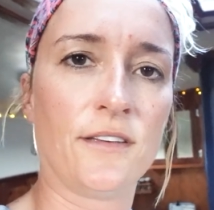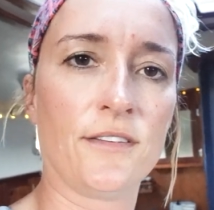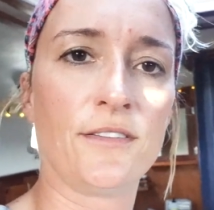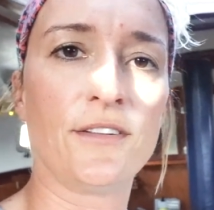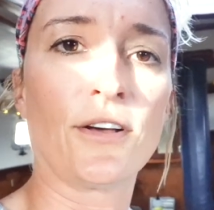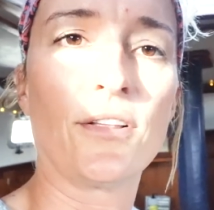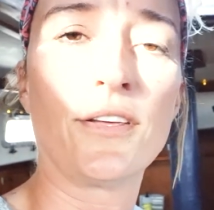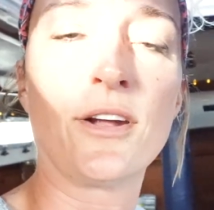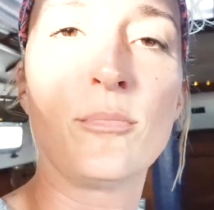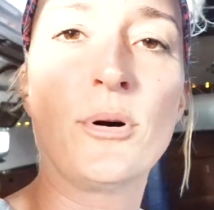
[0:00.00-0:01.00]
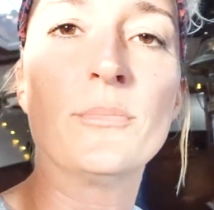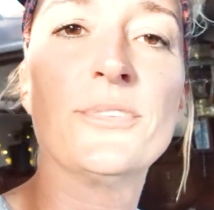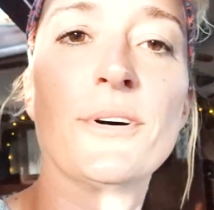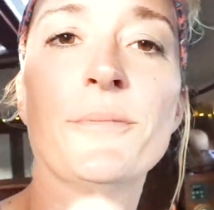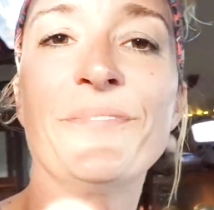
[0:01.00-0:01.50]
still in a hub.
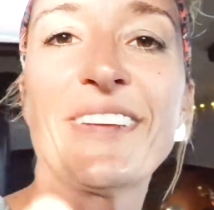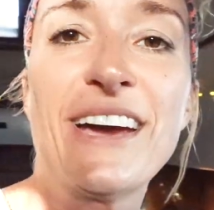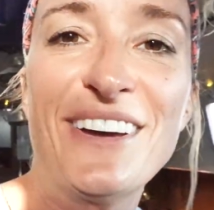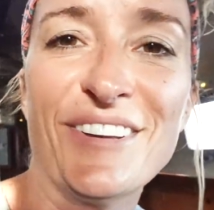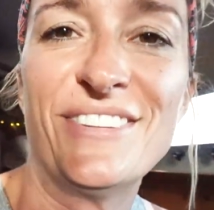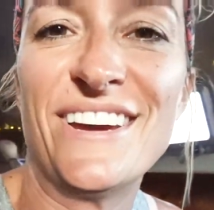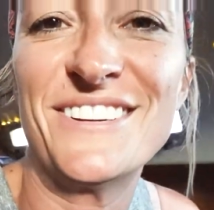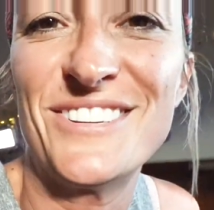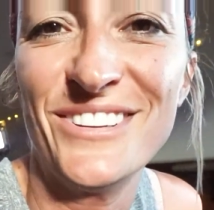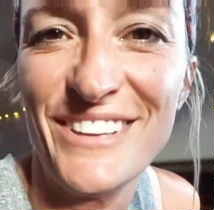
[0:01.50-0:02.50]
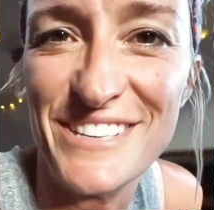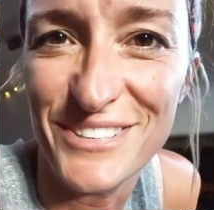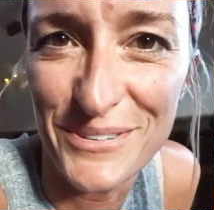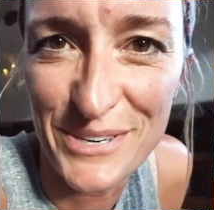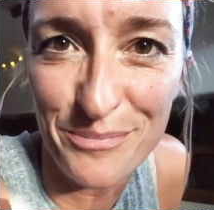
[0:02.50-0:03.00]
So Kyle's actually
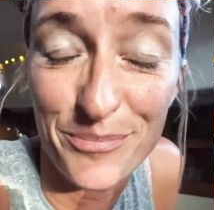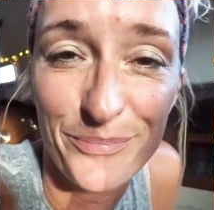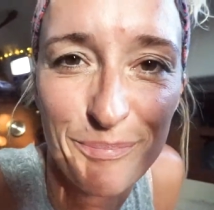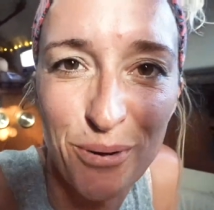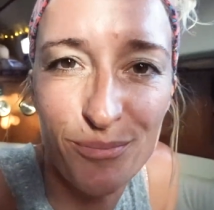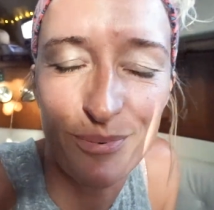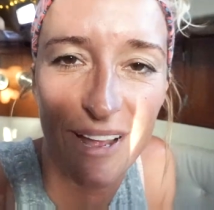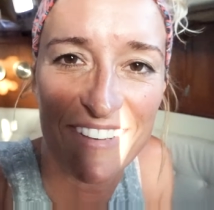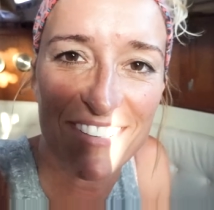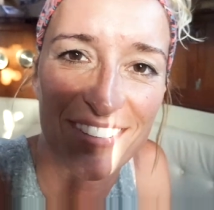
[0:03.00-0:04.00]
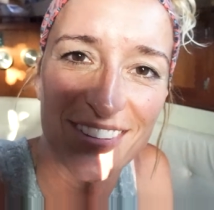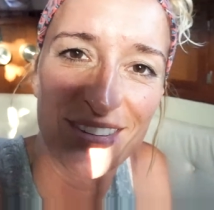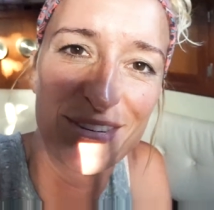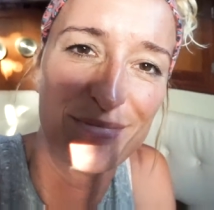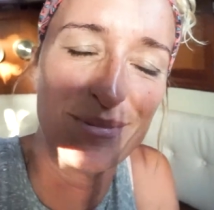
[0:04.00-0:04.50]
doing boat projects
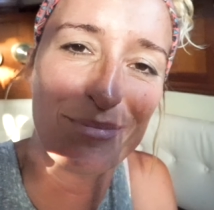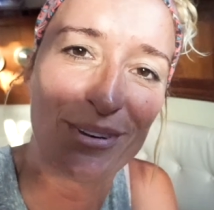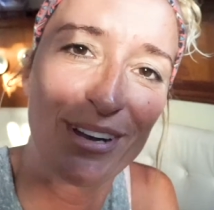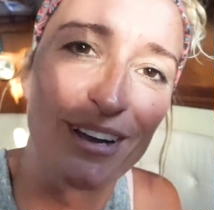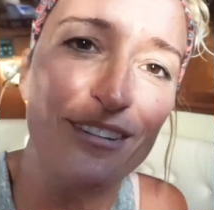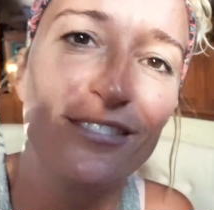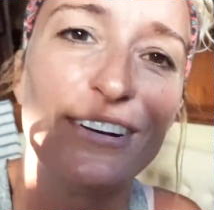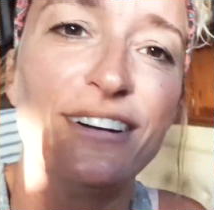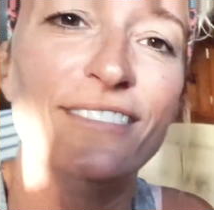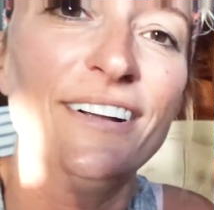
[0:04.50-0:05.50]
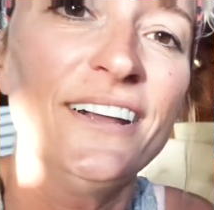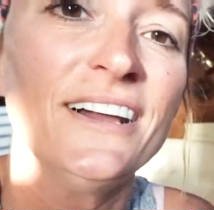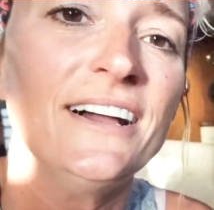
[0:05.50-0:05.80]
that we've been putting off forever.